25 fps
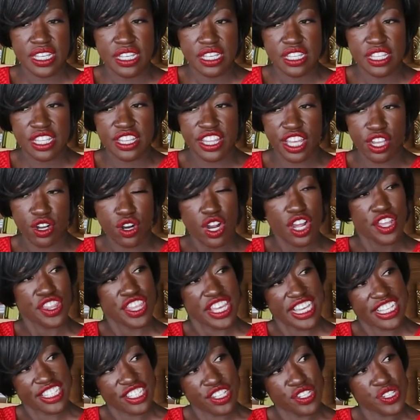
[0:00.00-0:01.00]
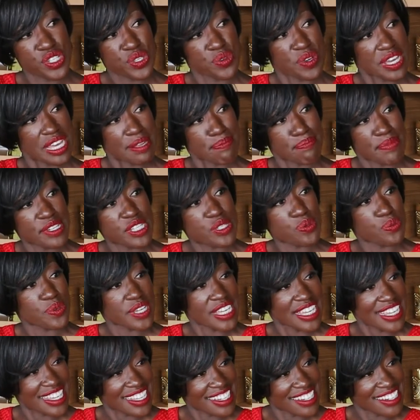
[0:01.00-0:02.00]
there are things to do in
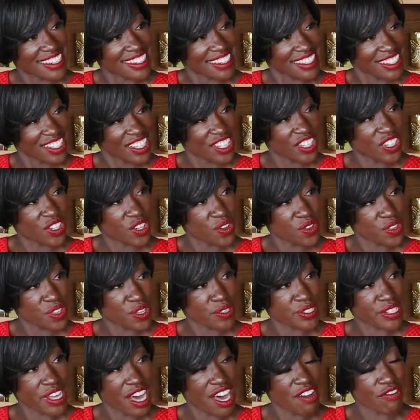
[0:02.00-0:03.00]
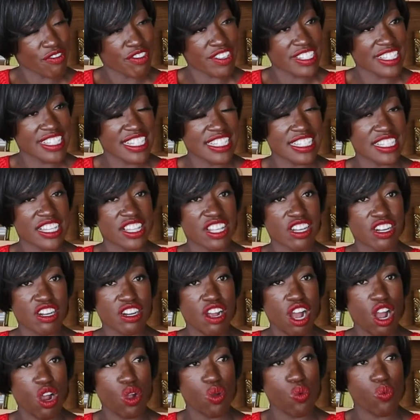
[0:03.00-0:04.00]
between, you know, those conferences.
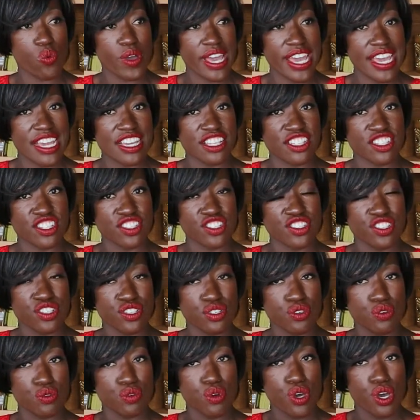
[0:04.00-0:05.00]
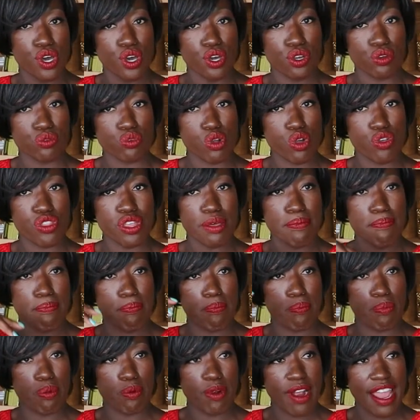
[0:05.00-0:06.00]
There are ways to grow the
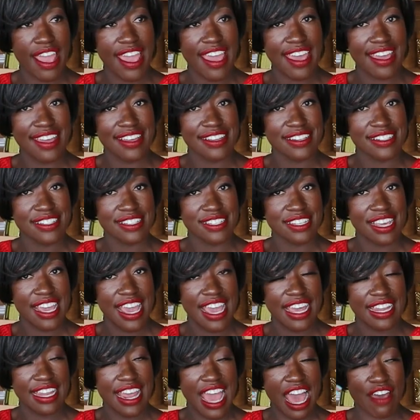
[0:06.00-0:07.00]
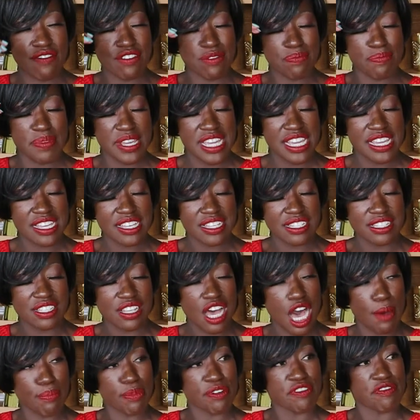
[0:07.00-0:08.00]
brand and have it be
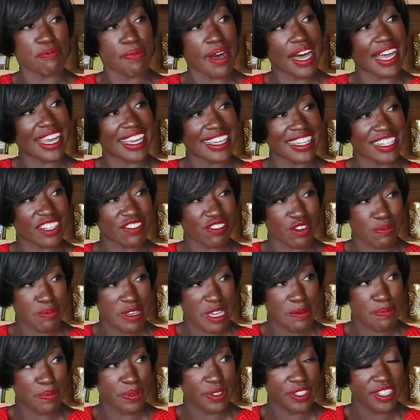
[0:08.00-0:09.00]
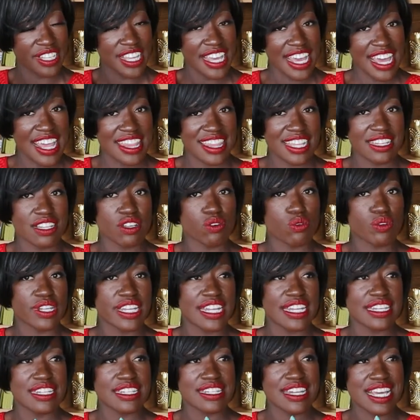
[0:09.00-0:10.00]
top of mind for people that don't
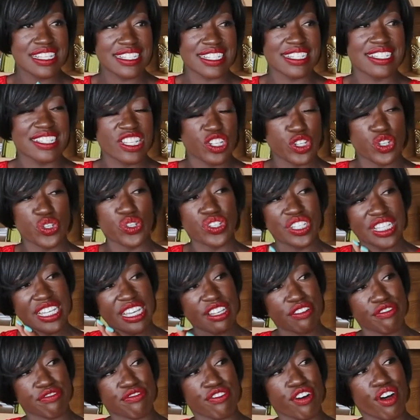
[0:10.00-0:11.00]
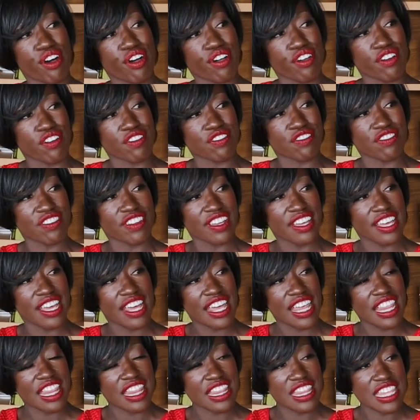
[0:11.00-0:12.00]
necessarily involve
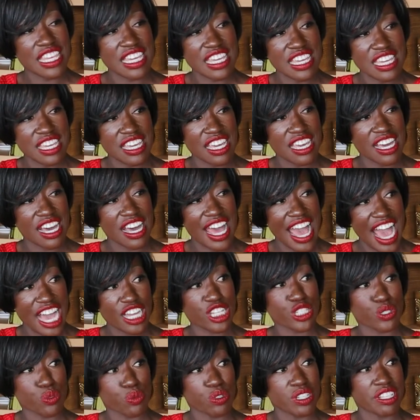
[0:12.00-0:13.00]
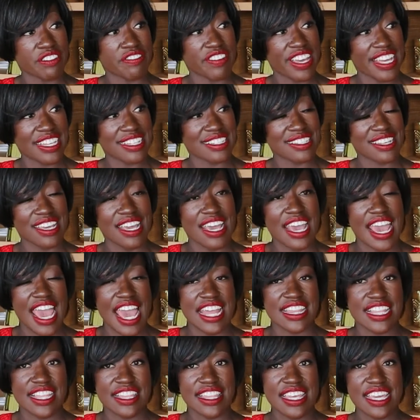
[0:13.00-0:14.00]
the actual event.
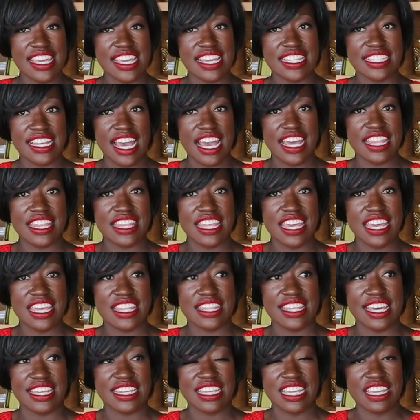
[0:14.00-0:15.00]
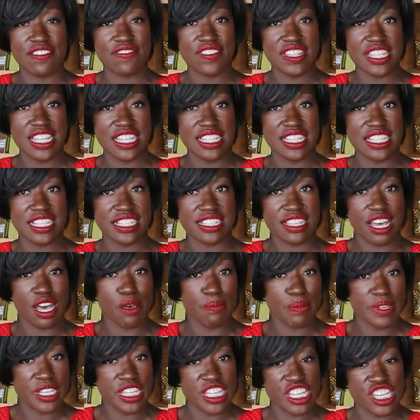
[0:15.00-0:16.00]
And the thing is, I think that even in these
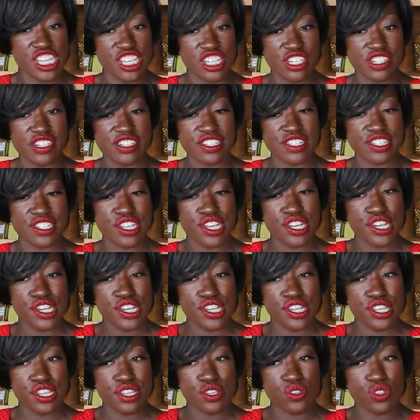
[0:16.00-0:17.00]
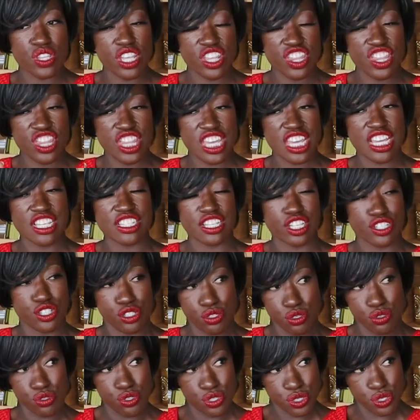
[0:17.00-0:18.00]
coming years, the things that
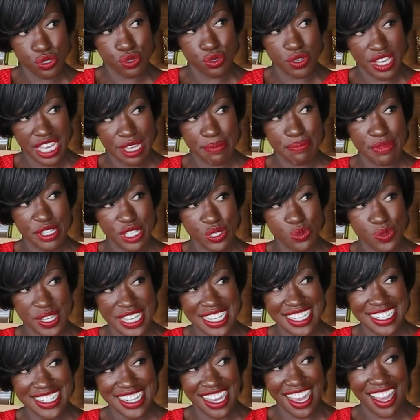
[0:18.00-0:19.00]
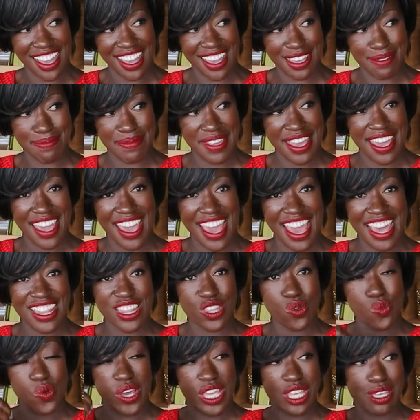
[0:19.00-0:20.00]
you do in between time
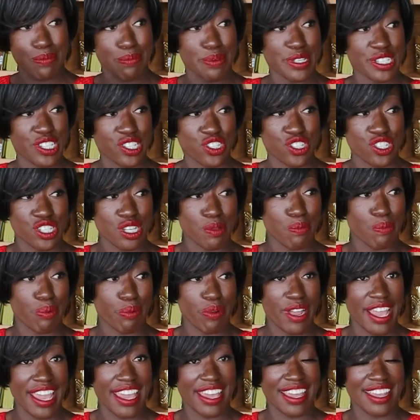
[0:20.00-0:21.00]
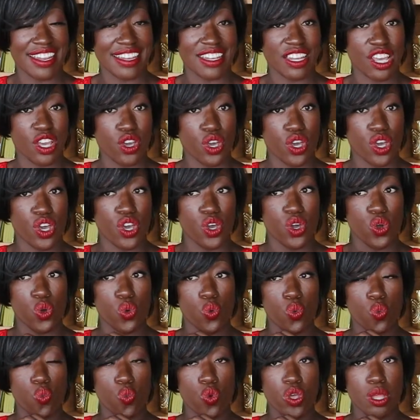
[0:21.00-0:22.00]
and the way you position the brand
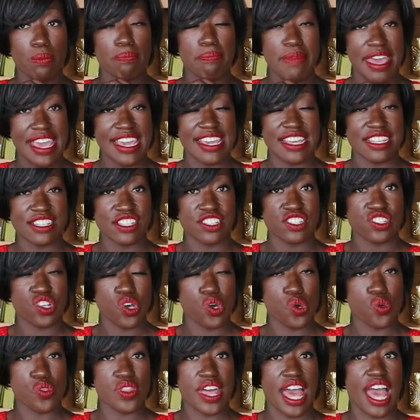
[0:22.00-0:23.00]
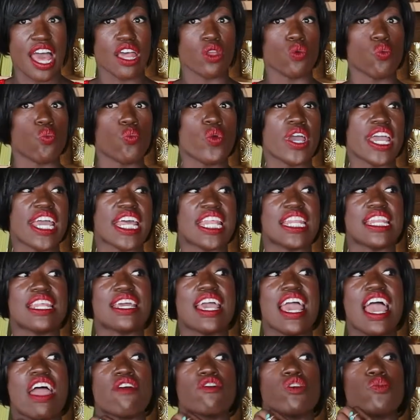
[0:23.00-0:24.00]
will make it so that when
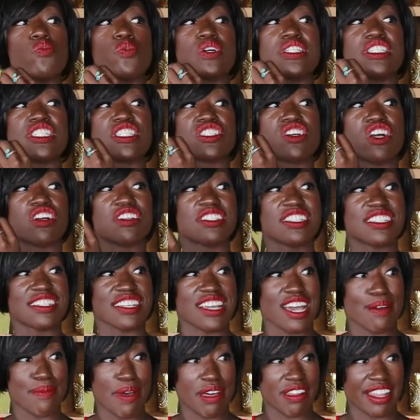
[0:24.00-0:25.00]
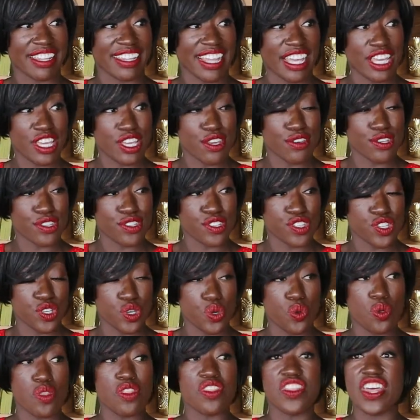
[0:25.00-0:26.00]
everyone starts to come out like they used
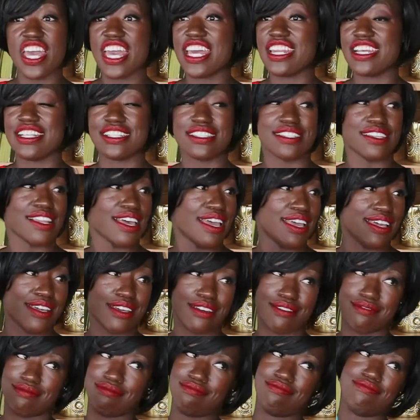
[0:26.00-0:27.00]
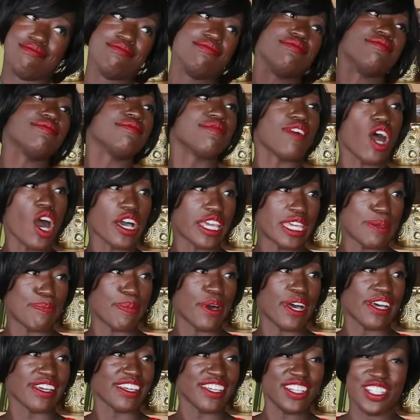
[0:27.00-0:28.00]
to, then it's like hockey
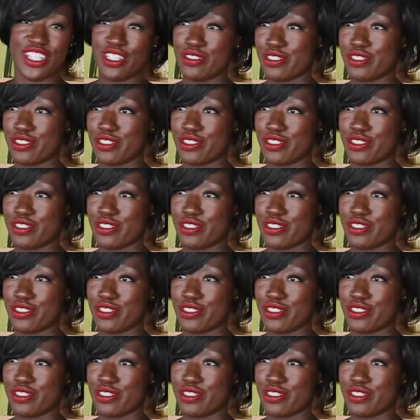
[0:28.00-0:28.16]
puck, you know,